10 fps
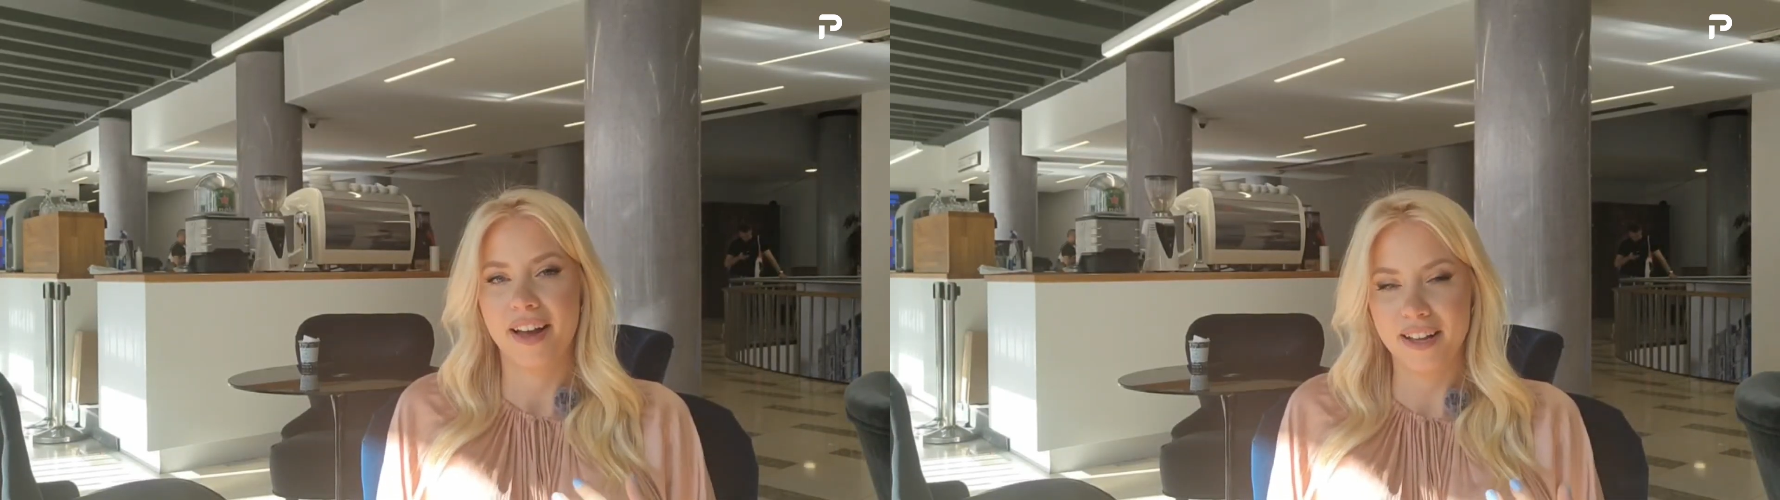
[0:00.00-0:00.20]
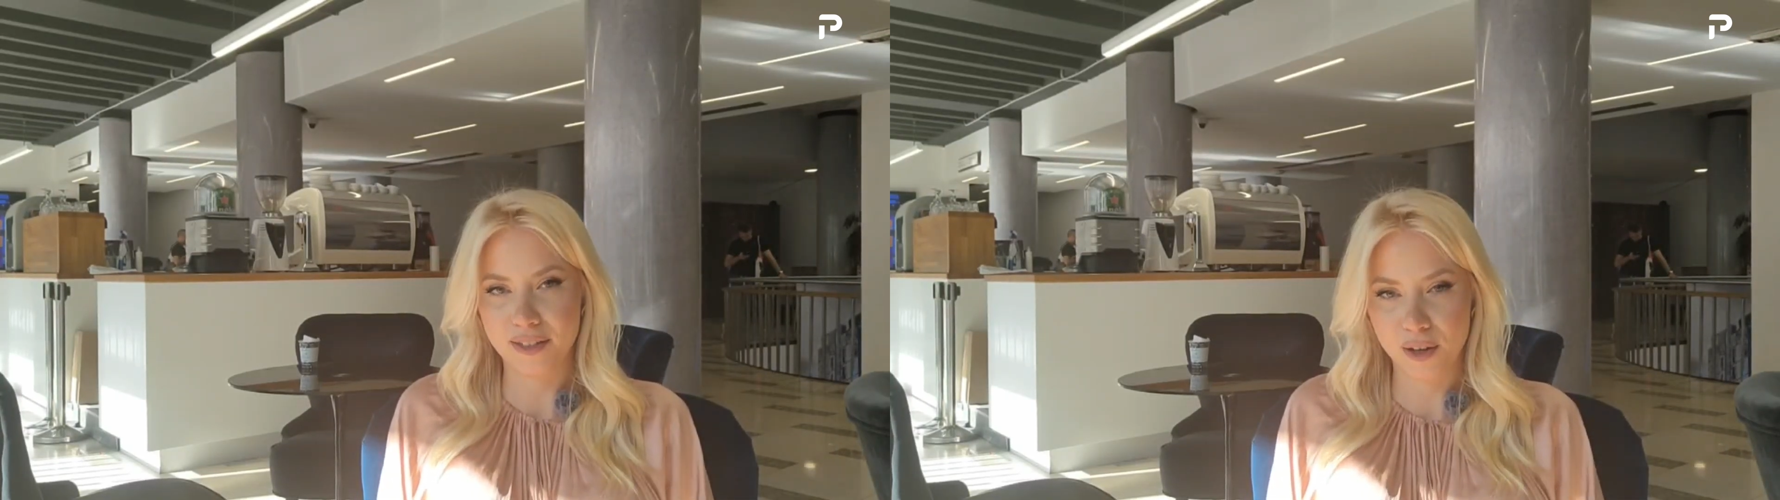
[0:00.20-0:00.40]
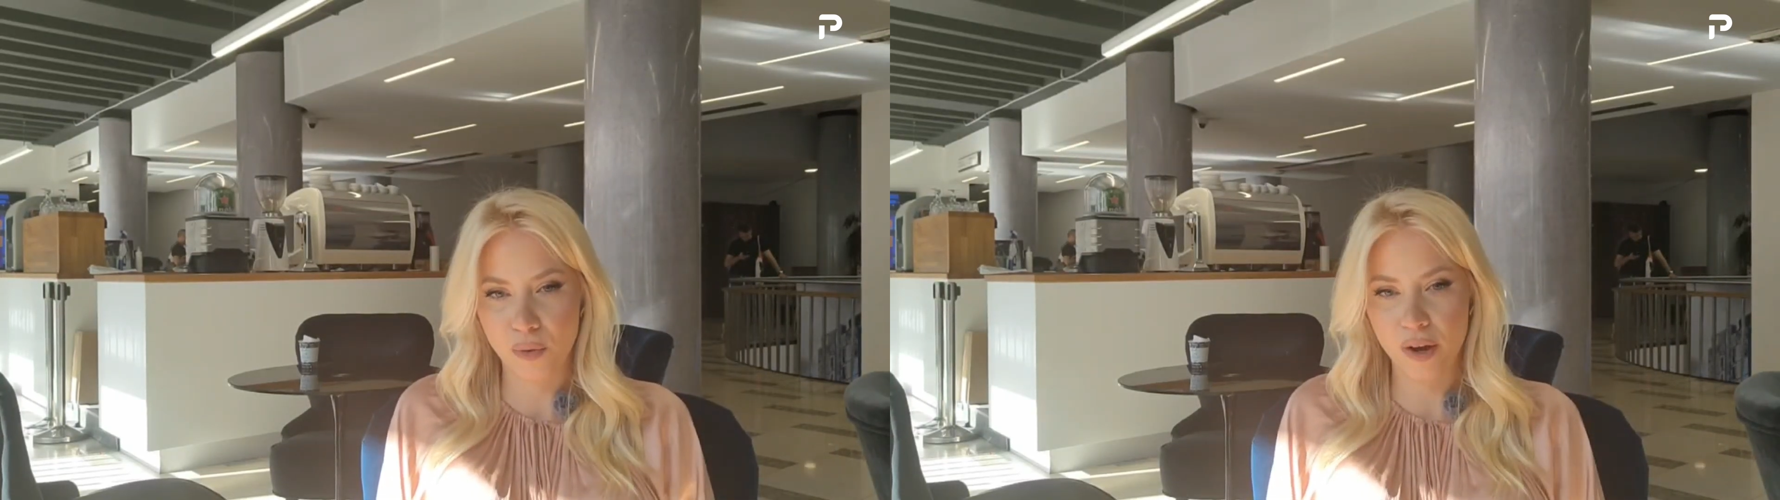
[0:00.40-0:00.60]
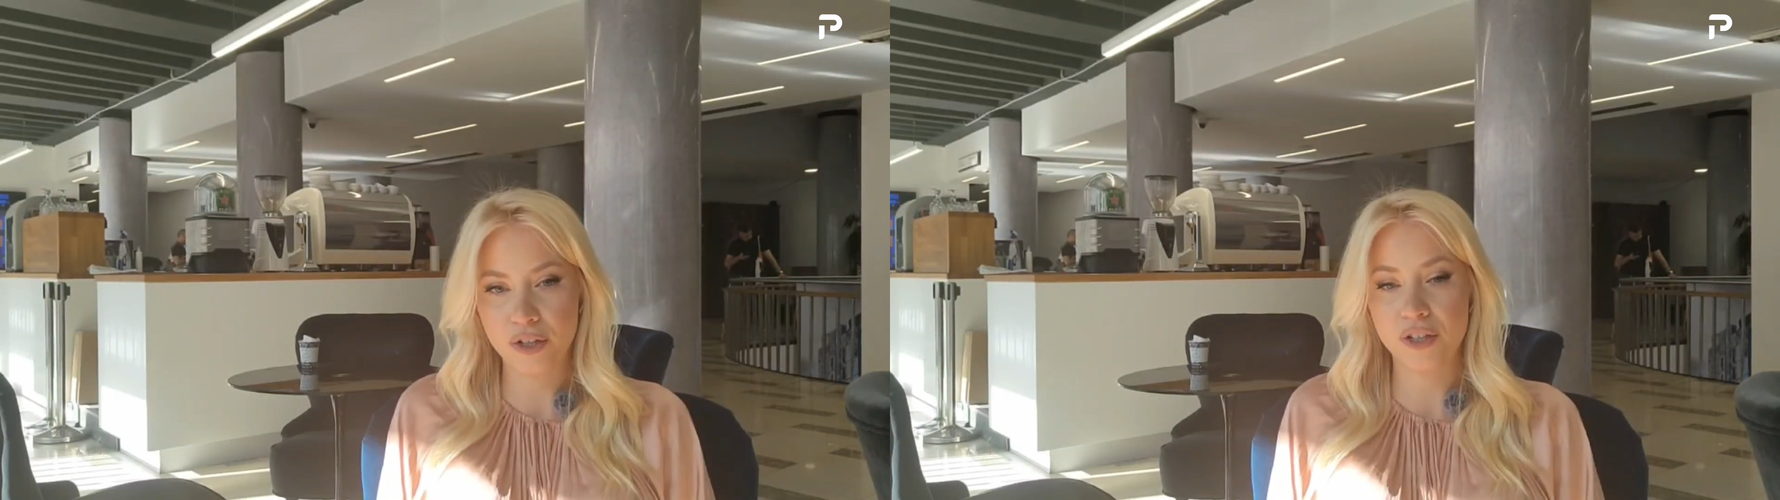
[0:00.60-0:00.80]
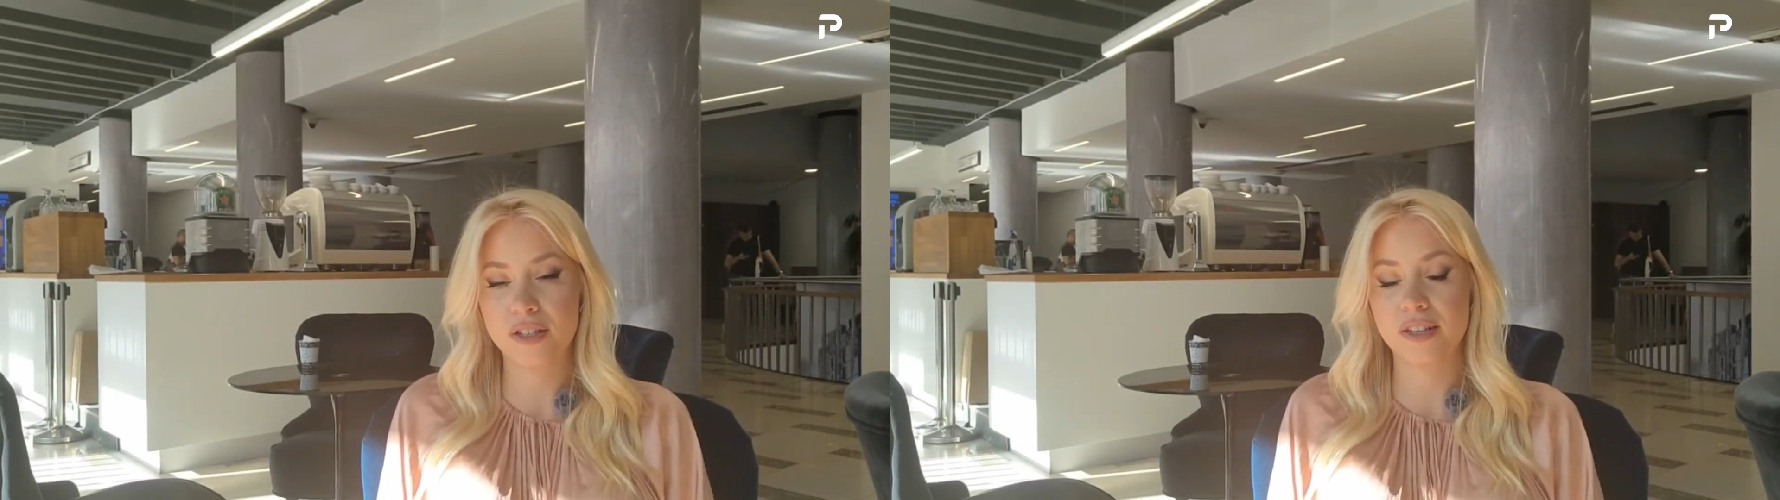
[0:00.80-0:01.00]
asking
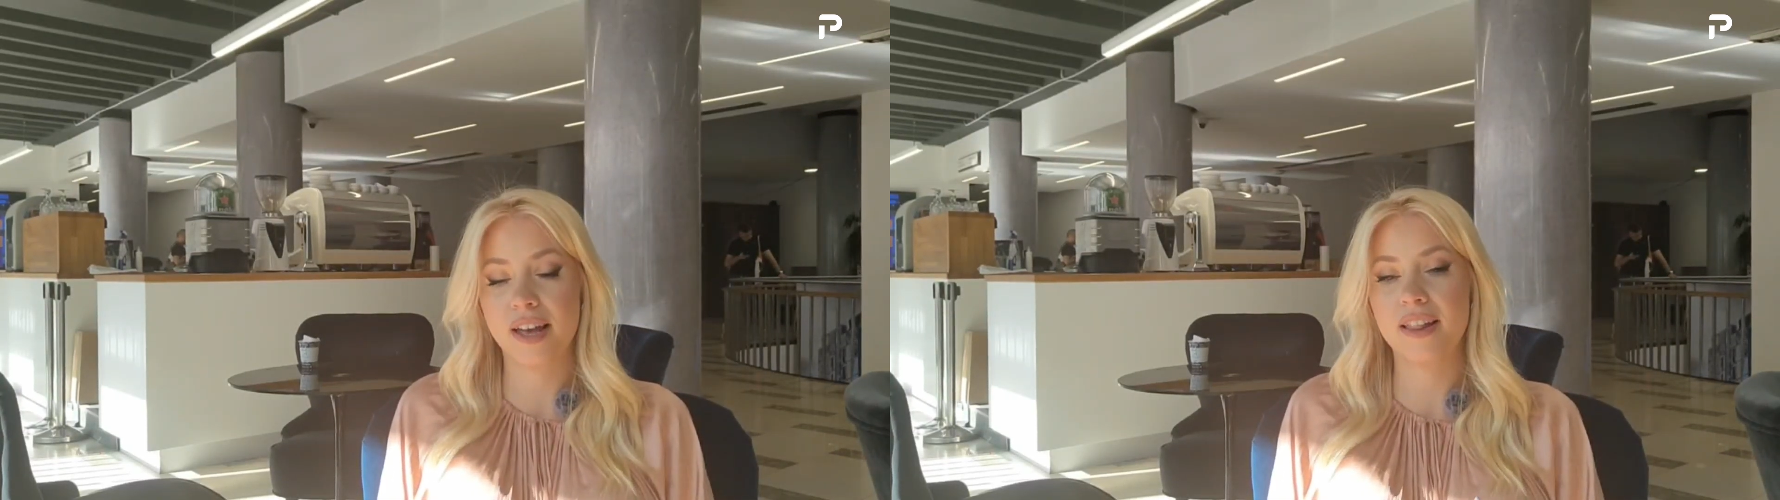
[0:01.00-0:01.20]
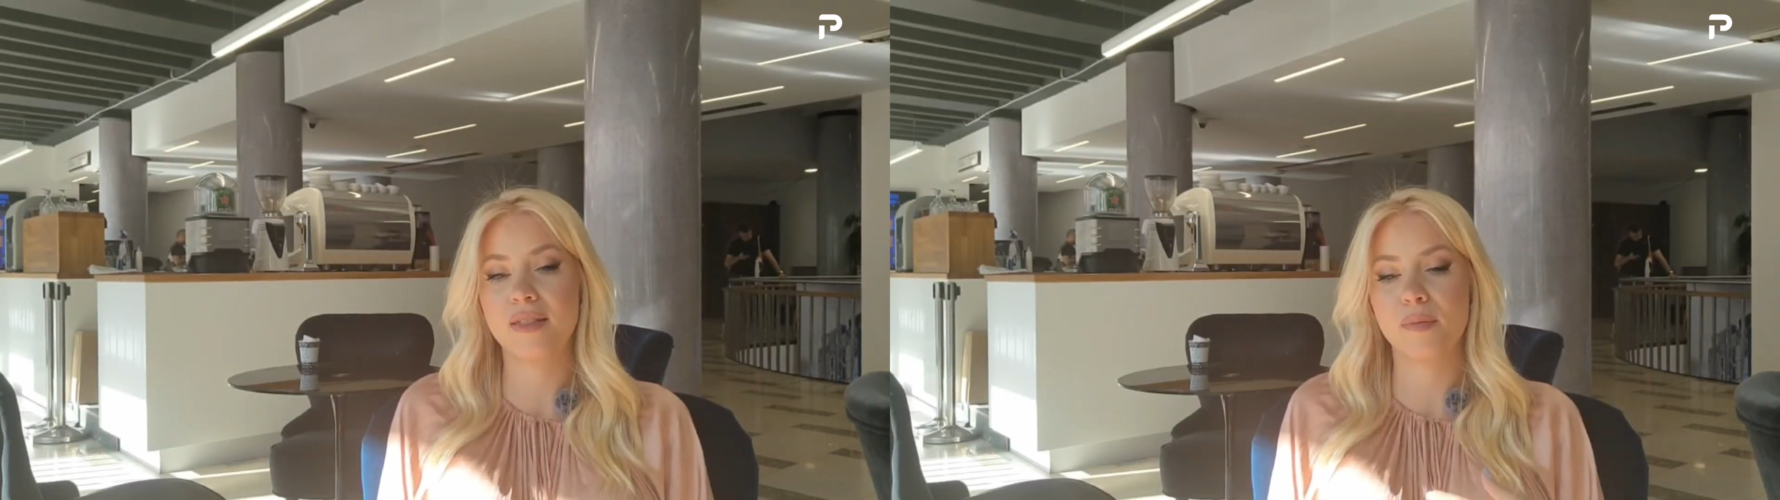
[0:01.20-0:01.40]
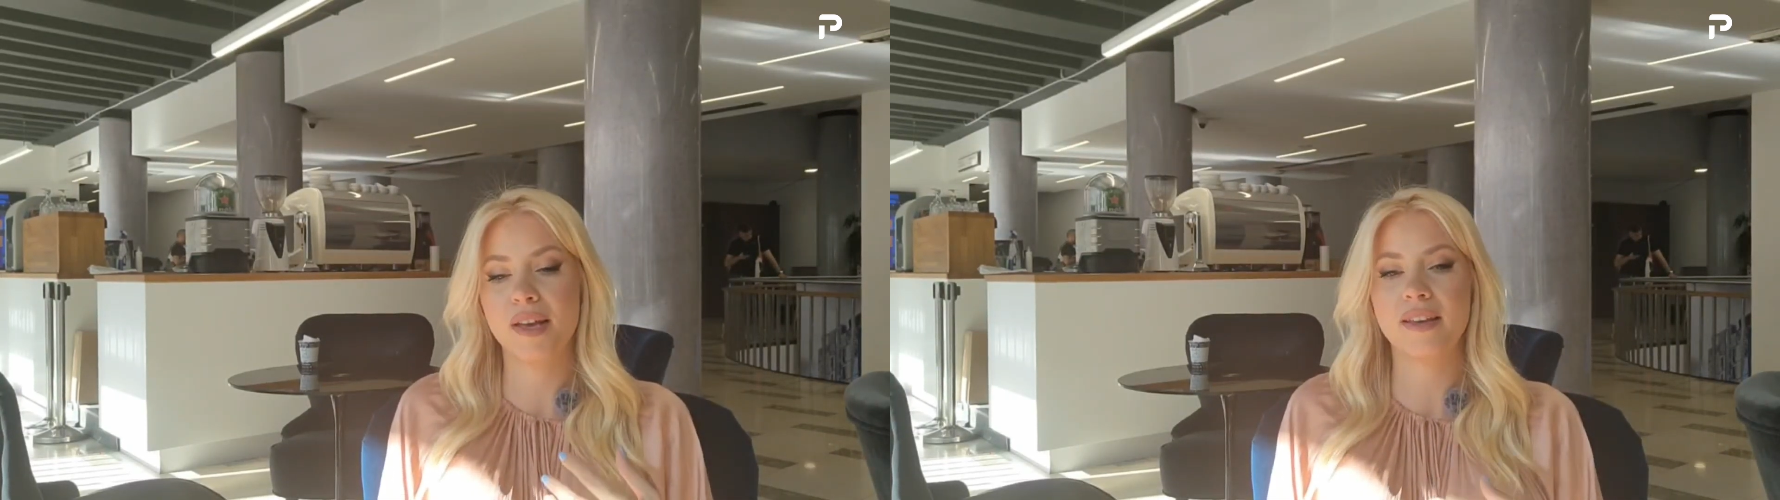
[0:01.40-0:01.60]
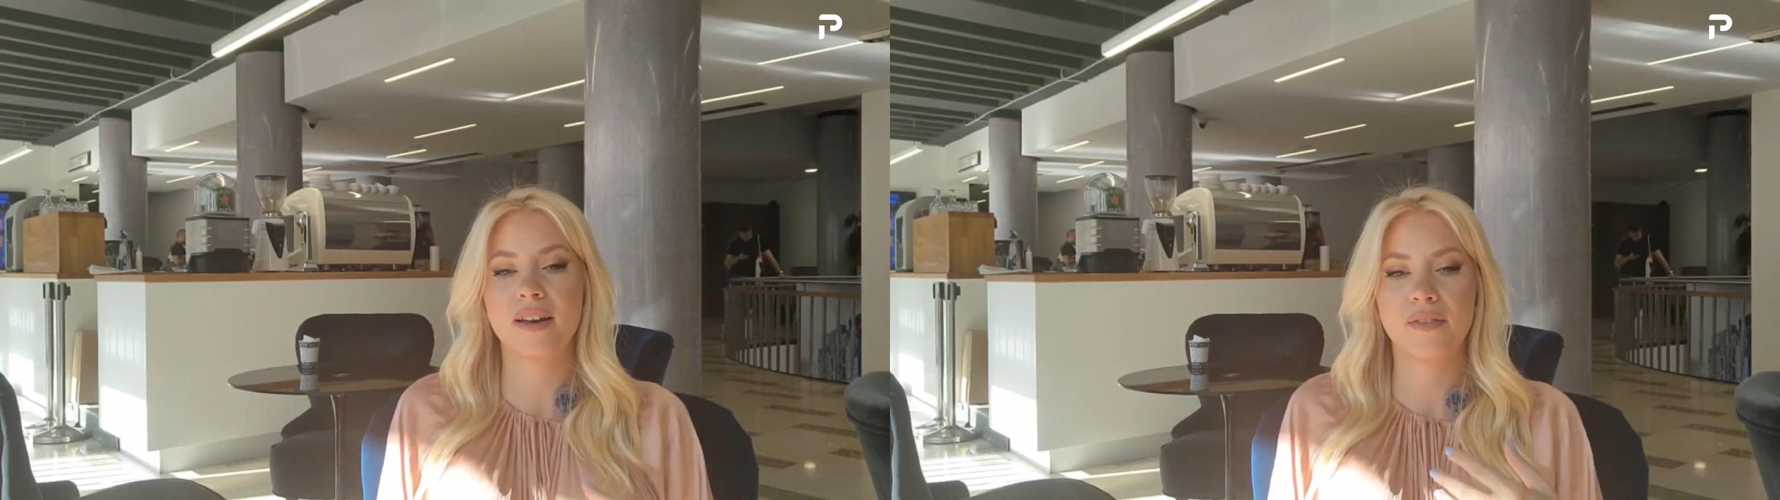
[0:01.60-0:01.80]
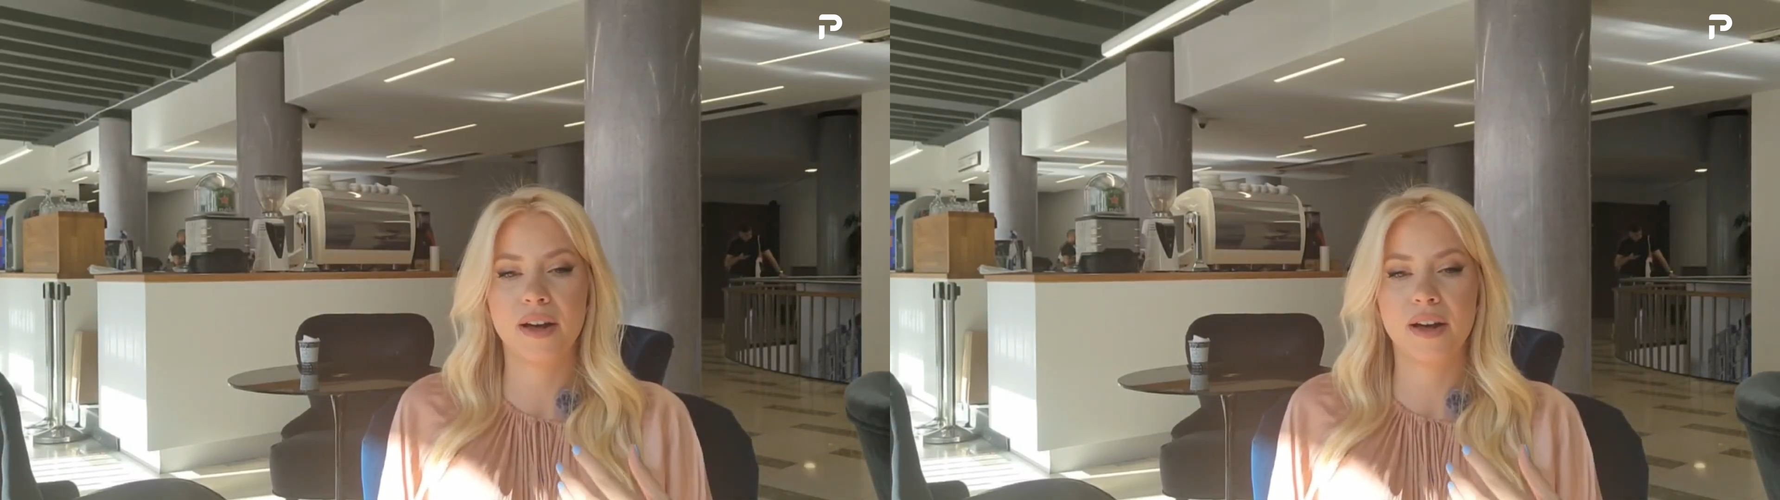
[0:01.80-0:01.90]
questions and making a